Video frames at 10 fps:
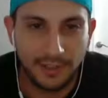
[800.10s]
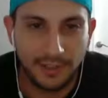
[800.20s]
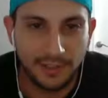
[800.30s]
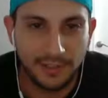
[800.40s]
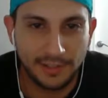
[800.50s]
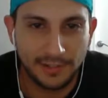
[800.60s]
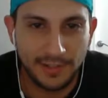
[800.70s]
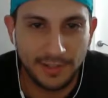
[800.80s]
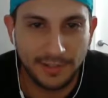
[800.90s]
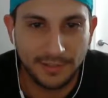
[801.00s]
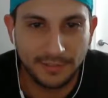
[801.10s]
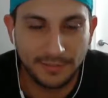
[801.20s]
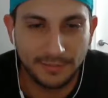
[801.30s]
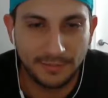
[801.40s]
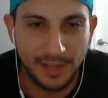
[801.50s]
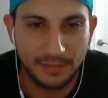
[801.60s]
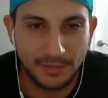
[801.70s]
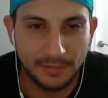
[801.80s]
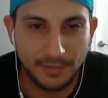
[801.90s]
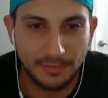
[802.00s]
think, is the name
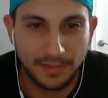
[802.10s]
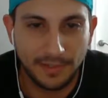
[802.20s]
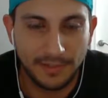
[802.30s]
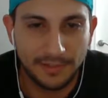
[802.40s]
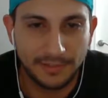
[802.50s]
it went by.